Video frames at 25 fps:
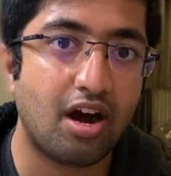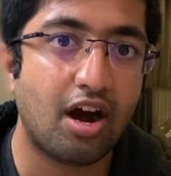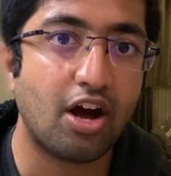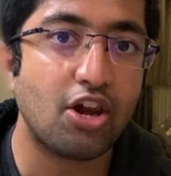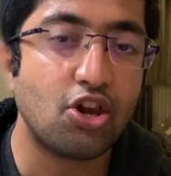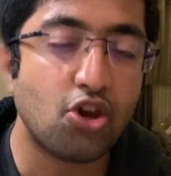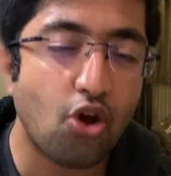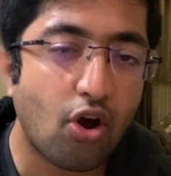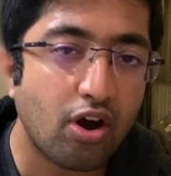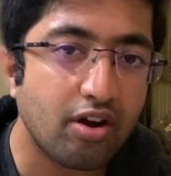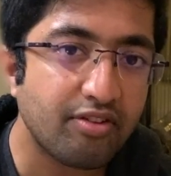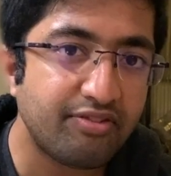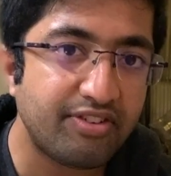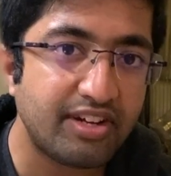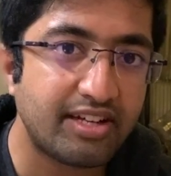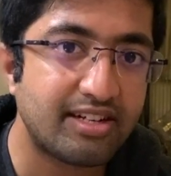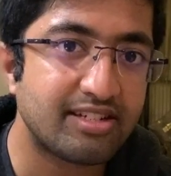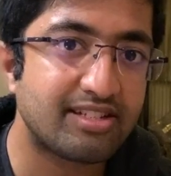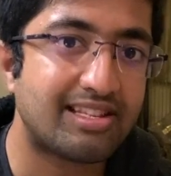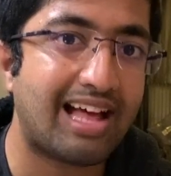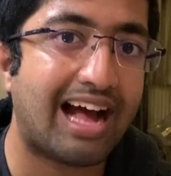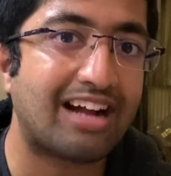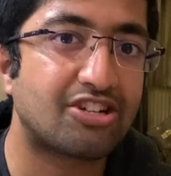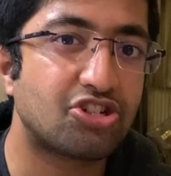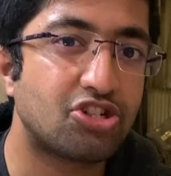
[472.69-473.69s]
a lot of it
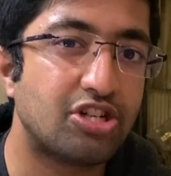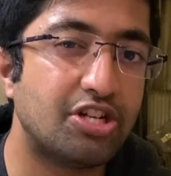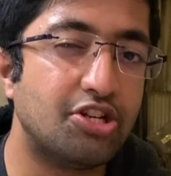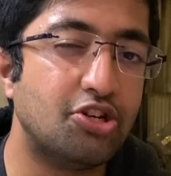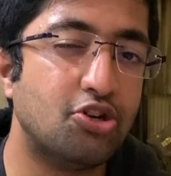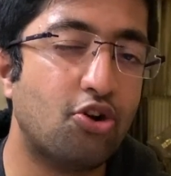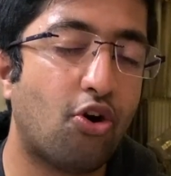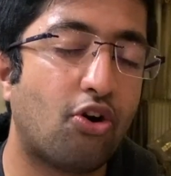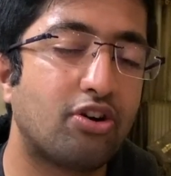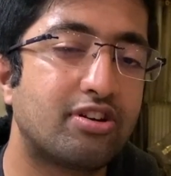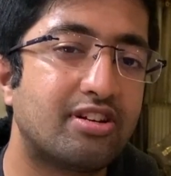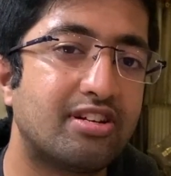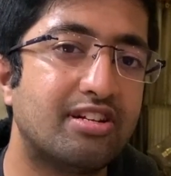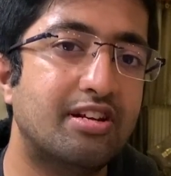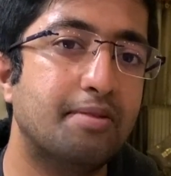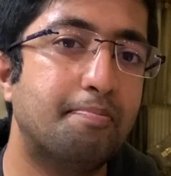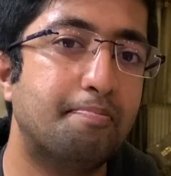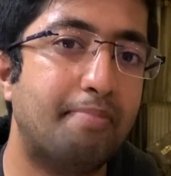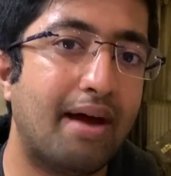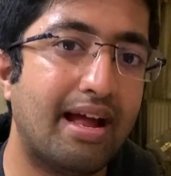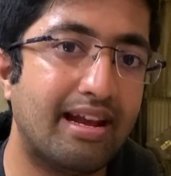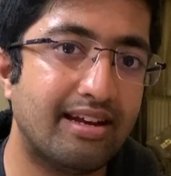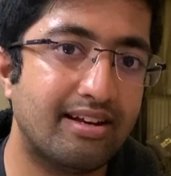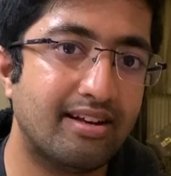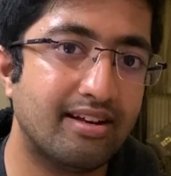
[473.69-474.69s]
is actually not
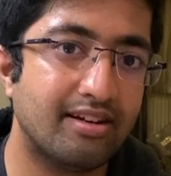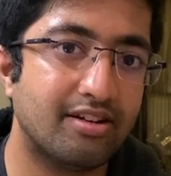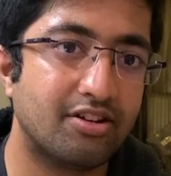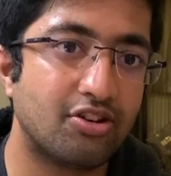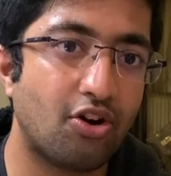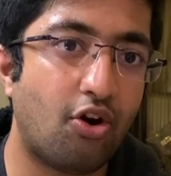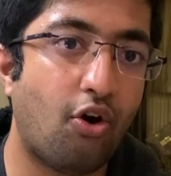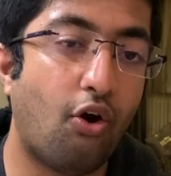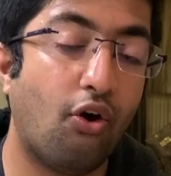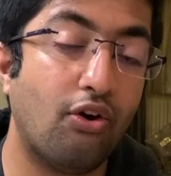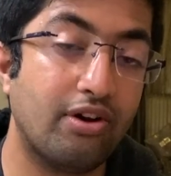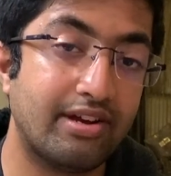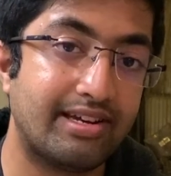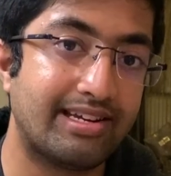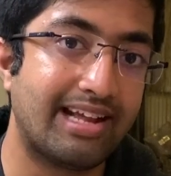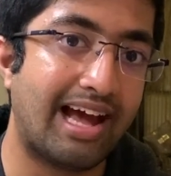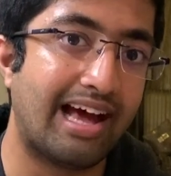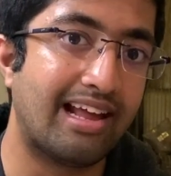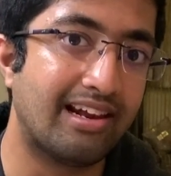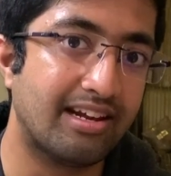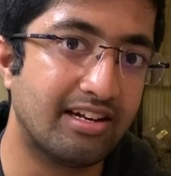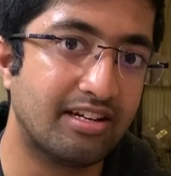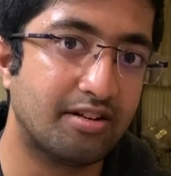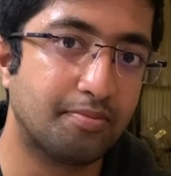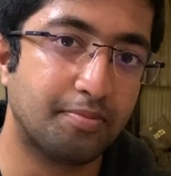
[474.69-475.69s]
dependent on
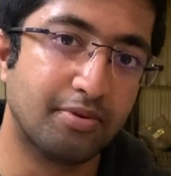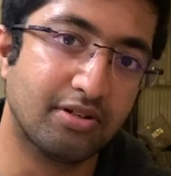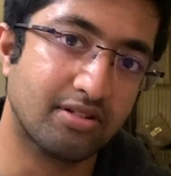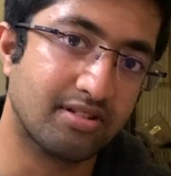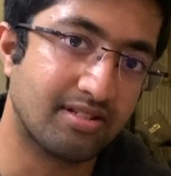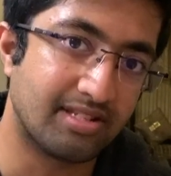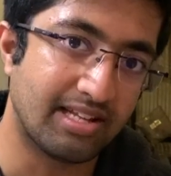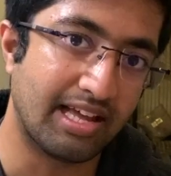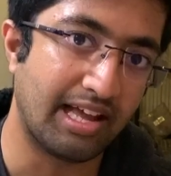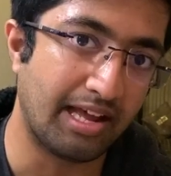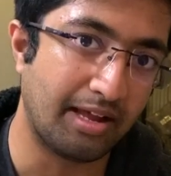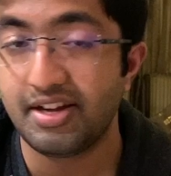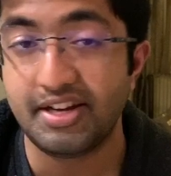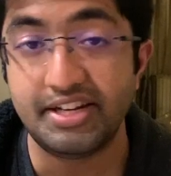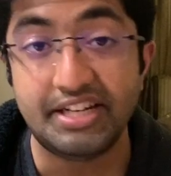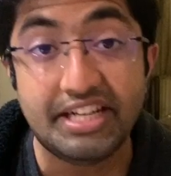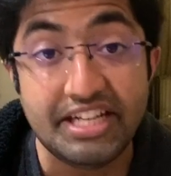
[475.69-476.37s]
talent per se.